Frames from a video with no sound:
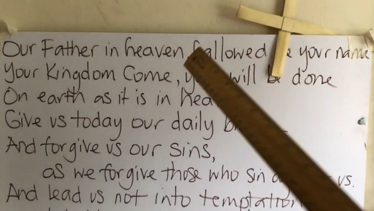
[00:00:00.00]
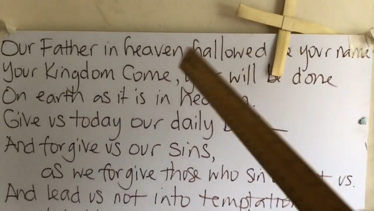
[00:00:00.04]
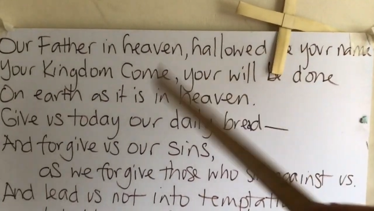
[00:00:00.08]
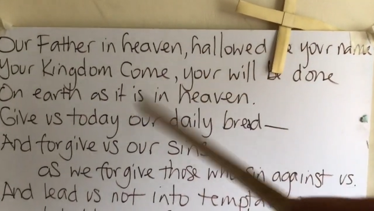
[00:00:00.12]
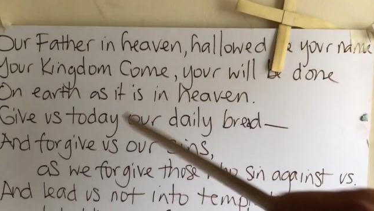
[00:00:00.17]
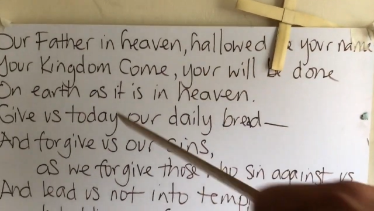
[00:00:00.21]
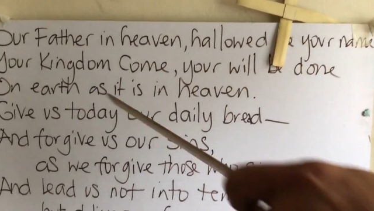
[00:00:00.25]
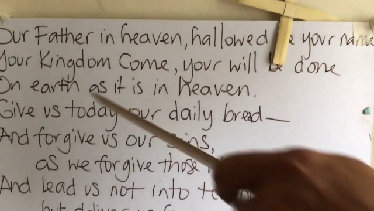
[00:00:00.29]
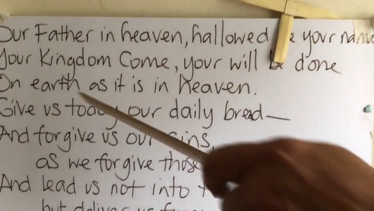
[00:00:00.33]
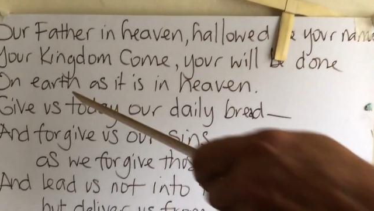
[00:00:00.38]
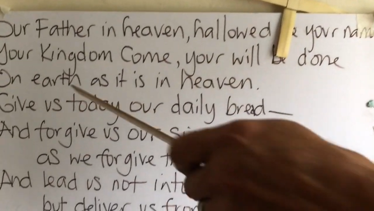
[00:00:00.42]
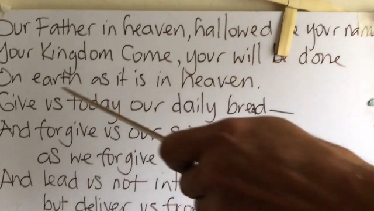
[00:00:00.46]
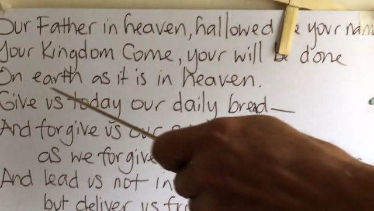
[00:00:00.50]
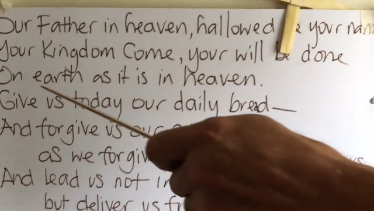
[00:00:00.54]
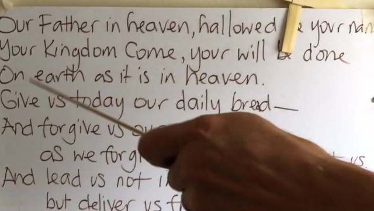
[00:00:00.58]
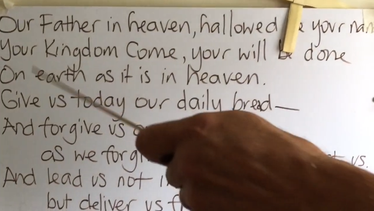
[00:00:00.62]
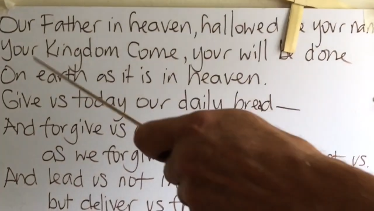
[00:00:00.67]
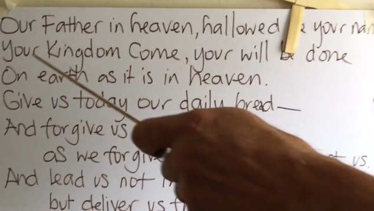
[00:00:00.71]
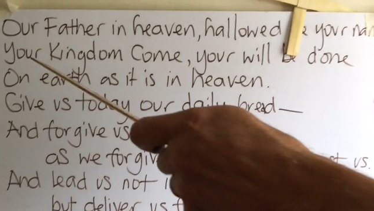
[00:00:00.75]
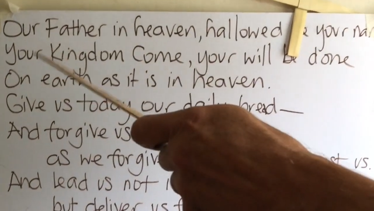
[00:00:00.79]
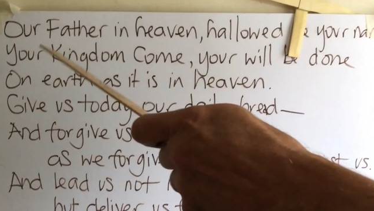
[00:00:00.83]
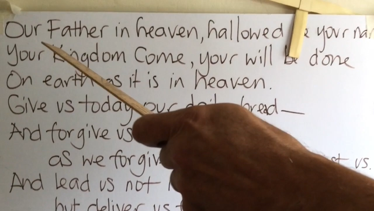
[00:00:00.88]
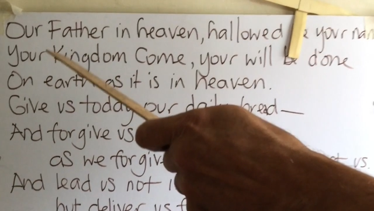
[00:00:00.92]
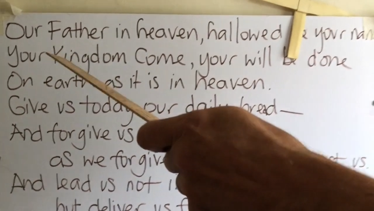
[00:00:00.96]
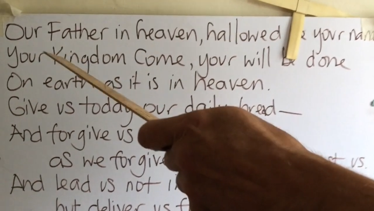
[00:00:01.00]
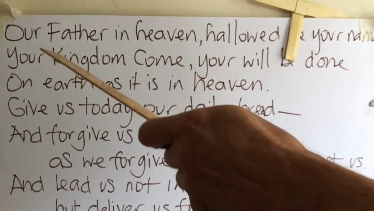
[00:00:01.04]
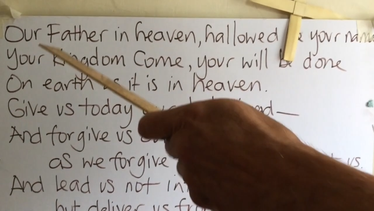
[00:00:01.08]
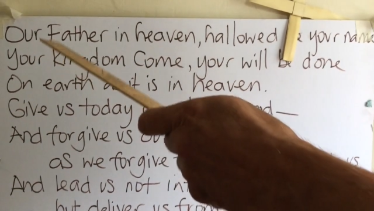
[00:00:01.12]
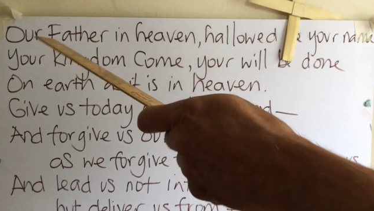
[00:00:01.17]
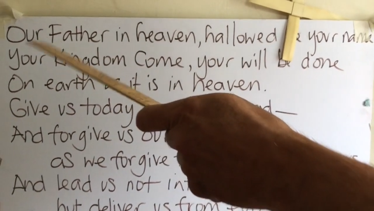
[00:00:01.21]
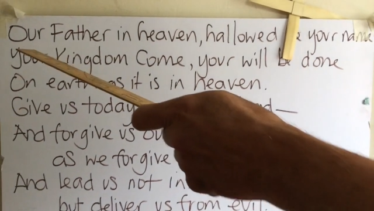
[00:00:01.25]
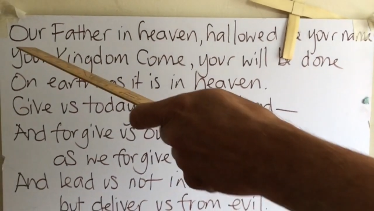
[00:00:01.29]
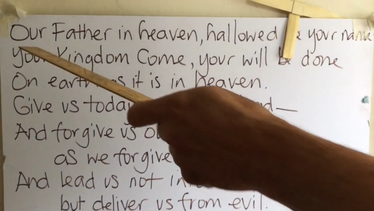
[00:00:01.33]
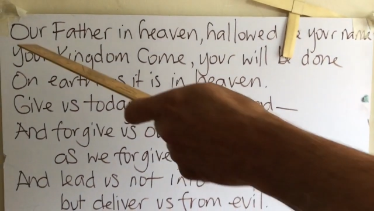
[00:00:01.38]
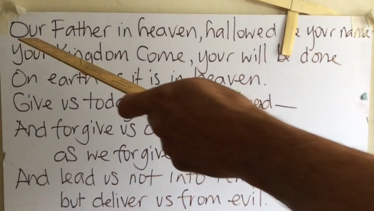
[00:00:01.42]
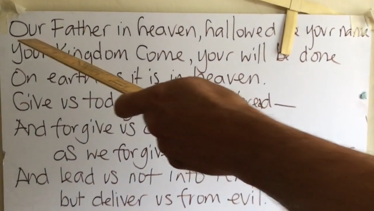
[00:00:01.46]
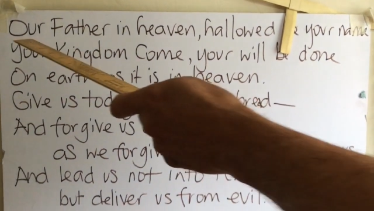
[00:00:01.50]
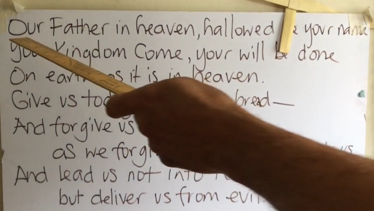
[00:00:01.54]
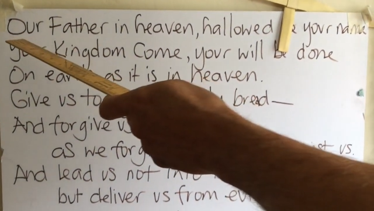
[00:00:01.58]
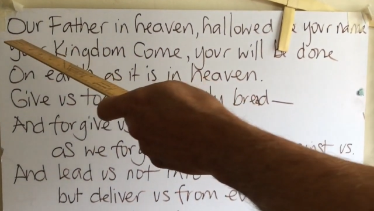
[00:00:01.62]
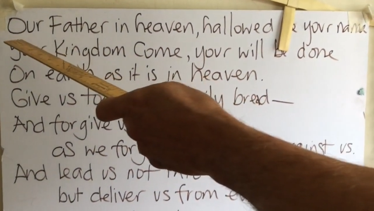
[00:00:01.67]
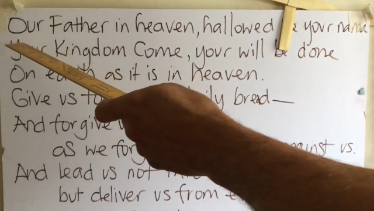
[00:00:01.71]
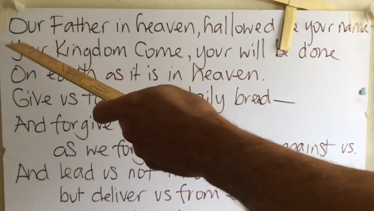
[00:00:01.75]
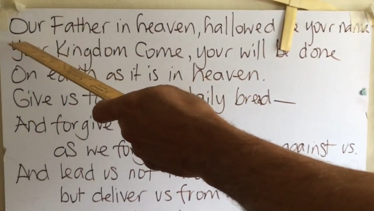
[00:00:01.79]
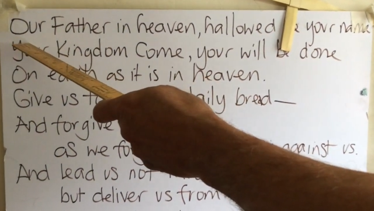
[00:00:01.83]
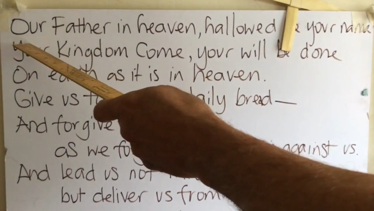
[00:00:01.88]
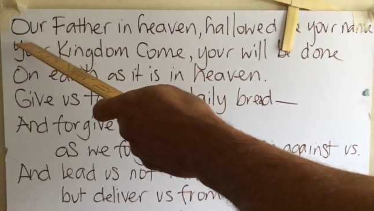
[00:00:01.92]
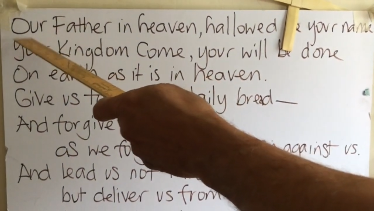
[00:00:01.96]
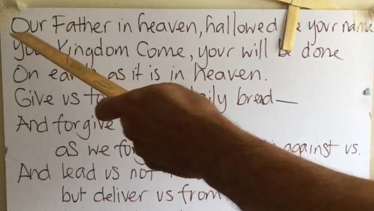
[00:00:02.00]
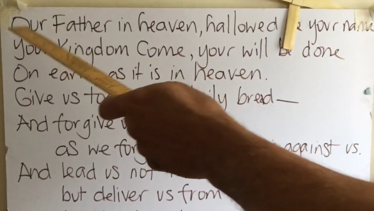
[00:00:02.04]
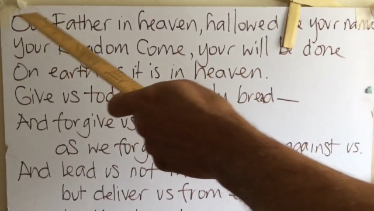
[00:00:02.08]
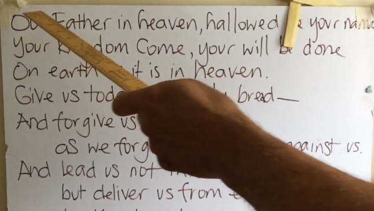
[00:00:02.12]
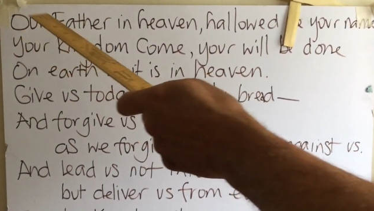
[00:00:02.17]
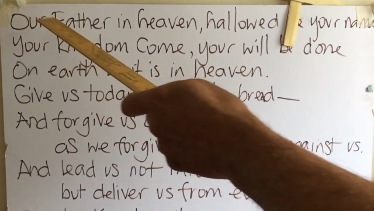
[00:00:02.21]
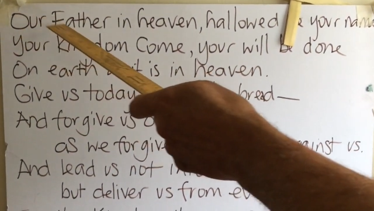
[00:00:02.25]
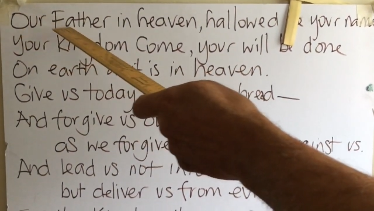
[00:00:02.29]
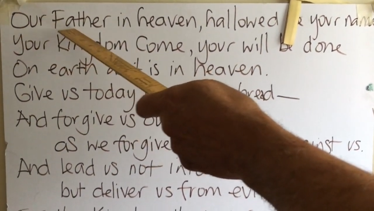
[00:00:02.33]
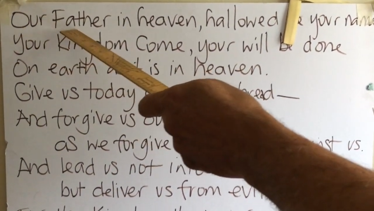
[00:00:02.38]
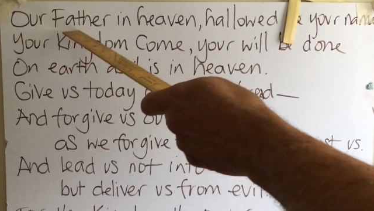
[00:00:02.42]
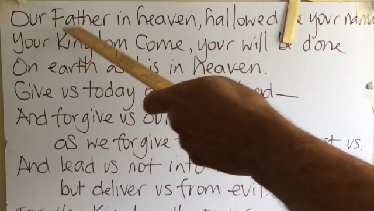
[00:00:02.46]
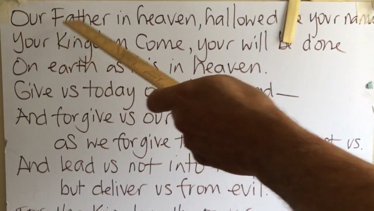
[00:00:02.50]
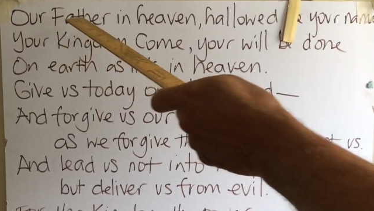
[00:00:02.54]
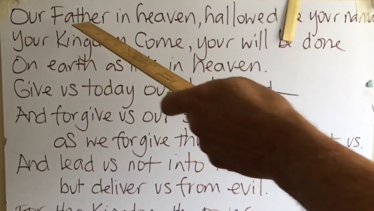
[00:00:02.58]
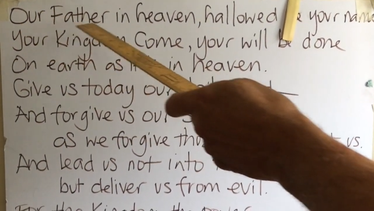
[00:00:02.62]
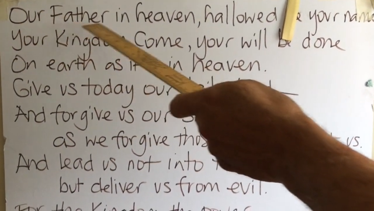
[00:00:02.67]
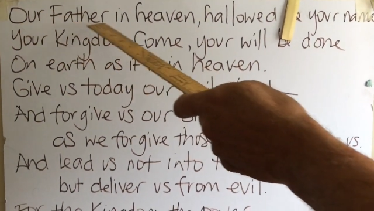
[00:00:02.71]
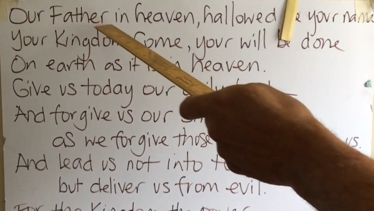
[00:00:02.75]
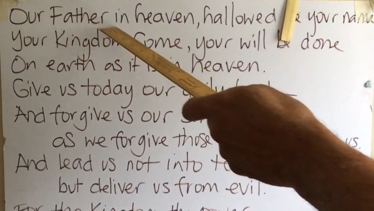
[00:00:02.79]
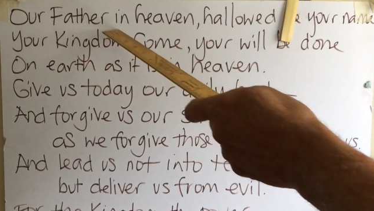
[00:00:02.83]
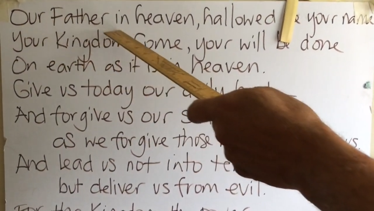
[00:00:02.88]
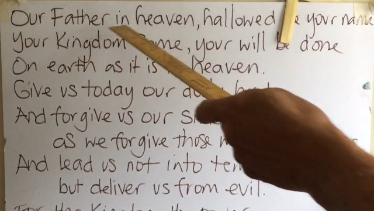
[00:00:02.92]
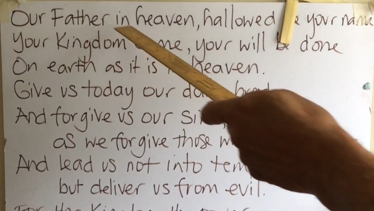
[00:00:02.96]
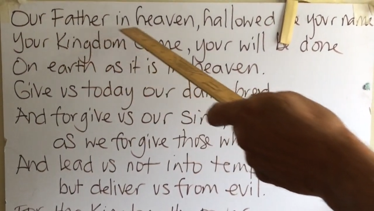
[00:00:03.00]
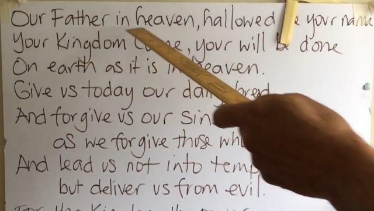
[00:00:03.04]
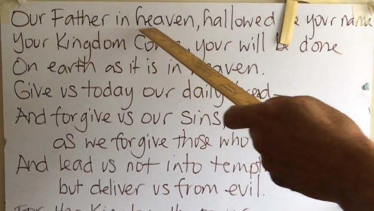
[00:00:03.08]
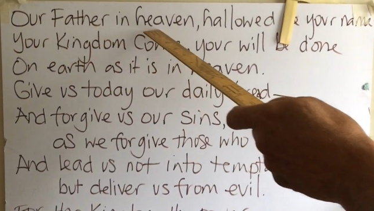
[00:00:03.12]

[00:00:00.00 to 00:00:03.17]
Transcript: No face is visible, so there are no lips to read.